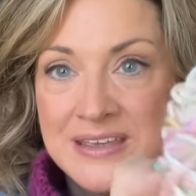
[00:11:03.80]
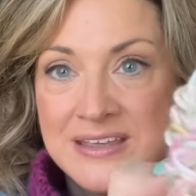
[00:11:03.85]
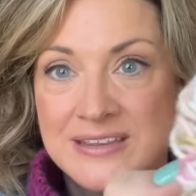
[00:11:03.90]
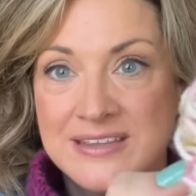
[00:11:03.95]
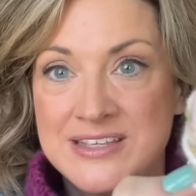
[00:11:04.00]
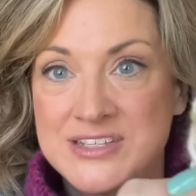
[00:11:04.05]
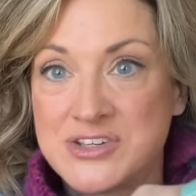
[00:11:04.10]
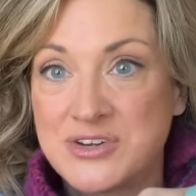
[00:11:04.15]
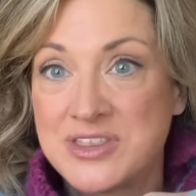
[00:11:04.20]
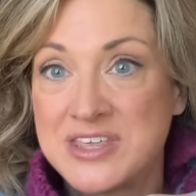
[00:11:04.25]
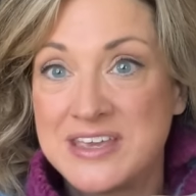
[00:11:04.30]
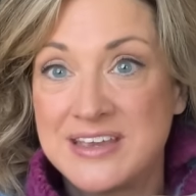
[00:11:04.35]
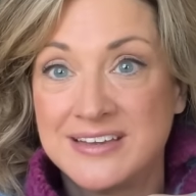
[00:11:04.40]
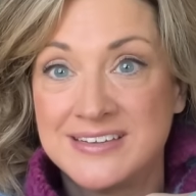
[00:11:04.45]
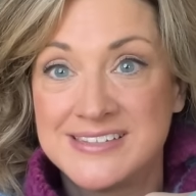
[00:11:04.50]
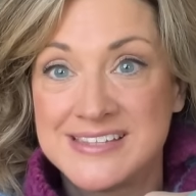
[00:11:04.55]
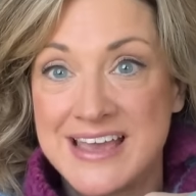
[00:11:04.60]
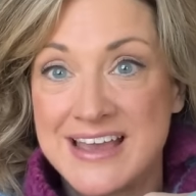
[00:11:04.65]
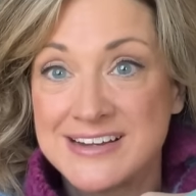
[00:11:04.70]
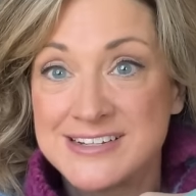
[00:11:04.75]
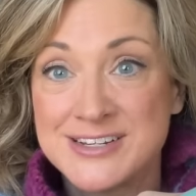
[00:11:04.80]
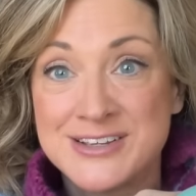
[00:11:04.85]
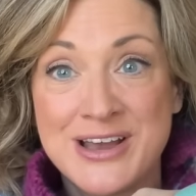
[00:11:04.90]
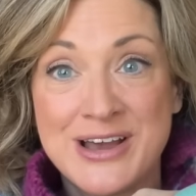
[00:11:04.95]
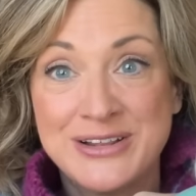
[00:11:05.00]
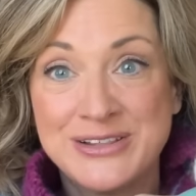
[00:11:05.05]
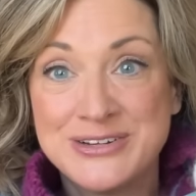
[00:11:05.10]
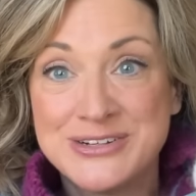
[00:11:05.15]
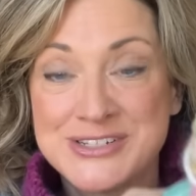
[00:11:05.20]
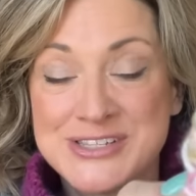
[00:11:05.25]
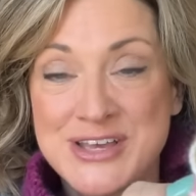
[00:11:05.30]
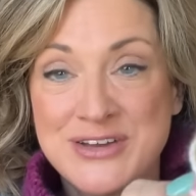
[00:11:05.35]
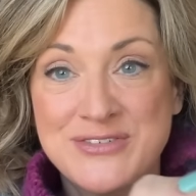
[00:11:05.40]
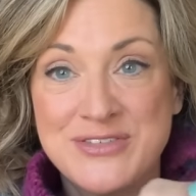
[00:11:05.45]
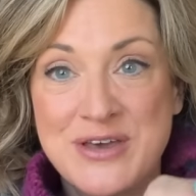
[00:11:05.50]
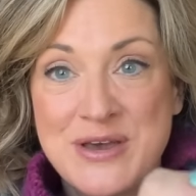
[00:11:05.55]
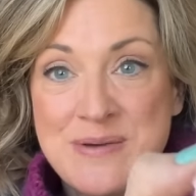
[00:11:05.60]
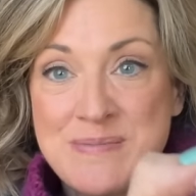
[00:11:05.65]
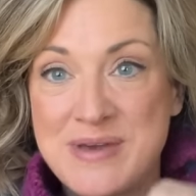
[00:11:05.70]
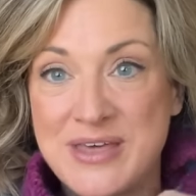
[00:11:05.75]
These are the exact colors of
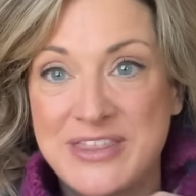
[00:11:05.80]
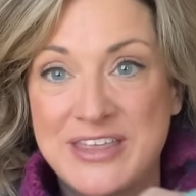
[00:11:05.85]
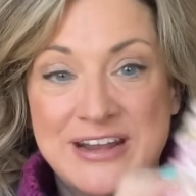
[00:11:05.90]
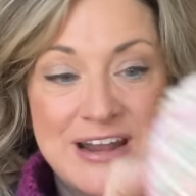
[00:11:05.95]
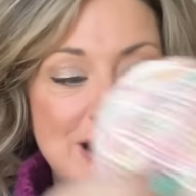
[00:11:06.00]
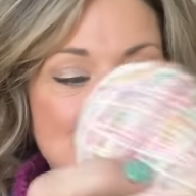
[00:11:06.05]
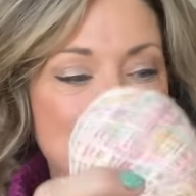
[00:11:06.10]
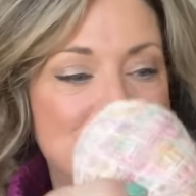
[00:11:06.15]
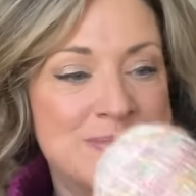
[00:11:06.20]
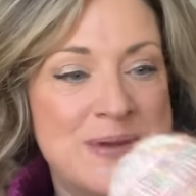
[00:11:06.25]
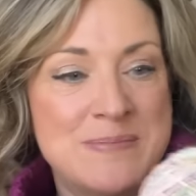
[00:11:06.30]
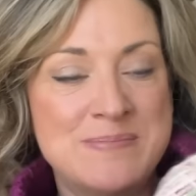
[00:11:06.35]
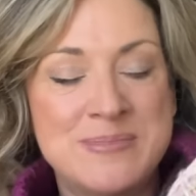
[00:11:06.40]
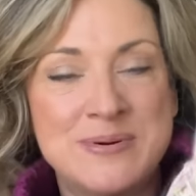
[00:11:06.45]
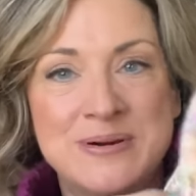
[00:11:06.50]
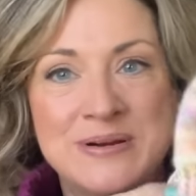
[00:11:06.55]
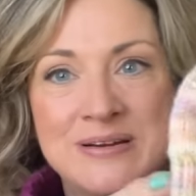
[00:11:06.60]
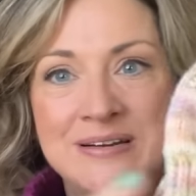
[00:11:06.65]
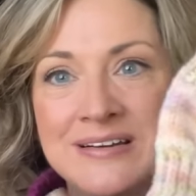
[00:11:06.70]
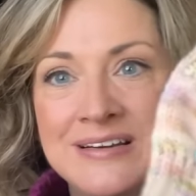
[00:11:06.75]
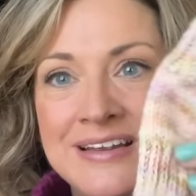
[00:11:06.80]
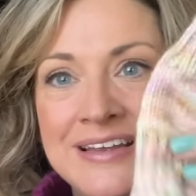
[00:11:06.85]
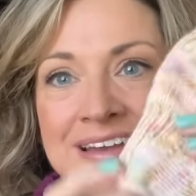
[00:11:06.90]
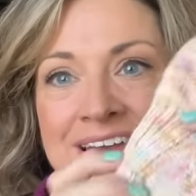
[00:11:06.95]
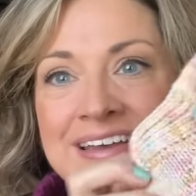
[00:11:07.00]
them that I remember.